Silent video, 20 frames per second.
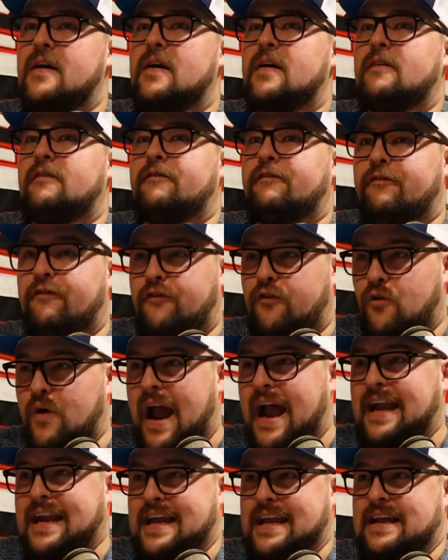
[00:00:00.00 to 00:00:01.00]

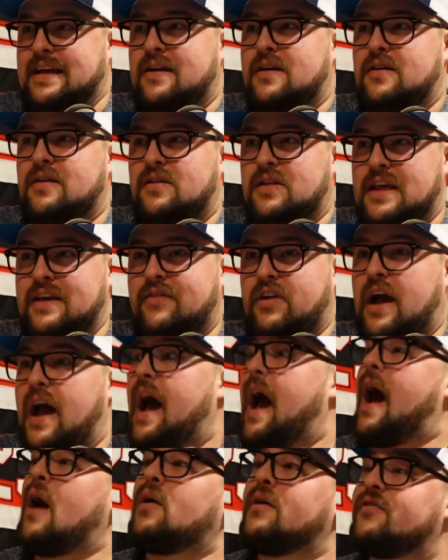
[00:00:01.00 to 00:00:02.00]
Freddie leaving.
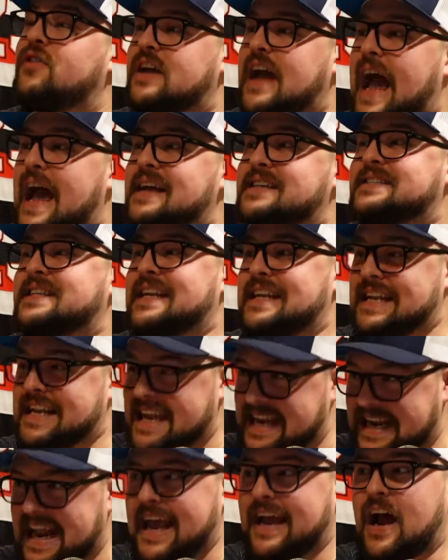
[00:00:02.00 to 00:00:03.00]
Out of the guys that
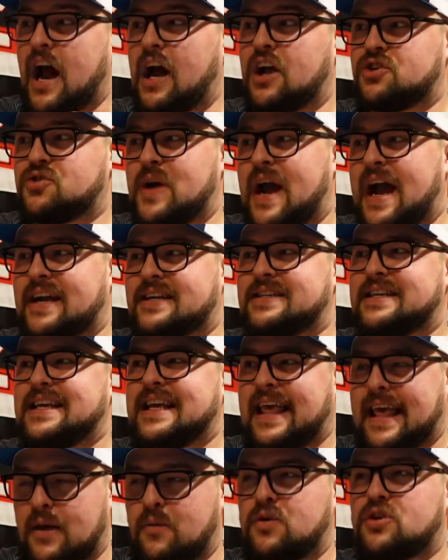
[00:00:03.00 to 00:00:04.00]
need a contract,
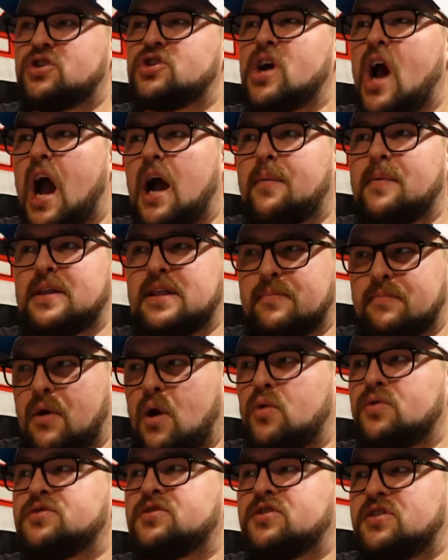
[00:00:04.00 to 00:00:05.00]
he would shock me the
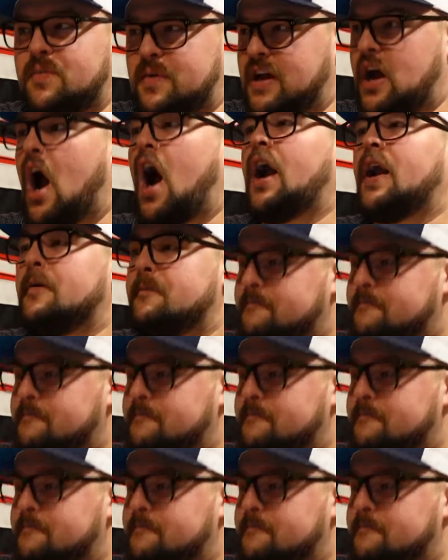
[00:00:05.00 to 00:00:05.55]
most to be gone.